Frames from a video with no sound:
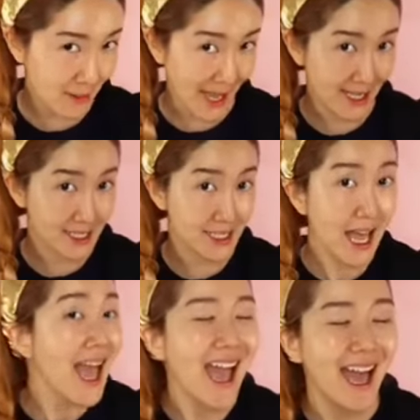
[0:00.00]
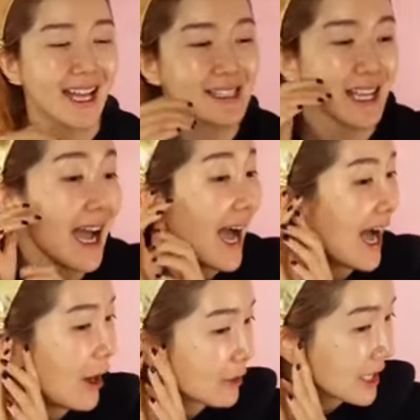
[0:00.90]
mask. And
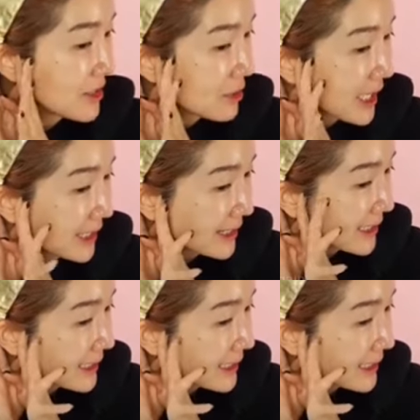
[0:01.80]
how can you get